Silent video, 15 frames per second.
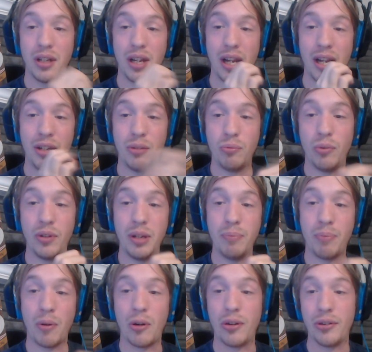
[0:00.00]
and a willing
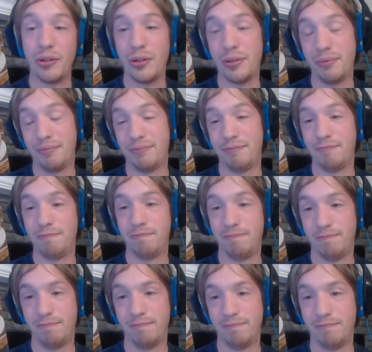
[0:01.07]
partner.
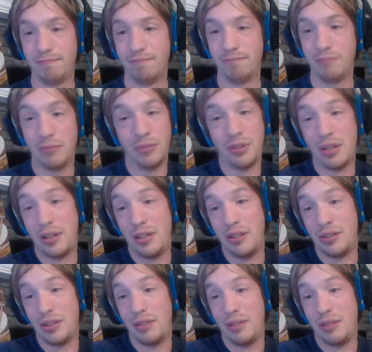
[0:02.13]
It's that easy.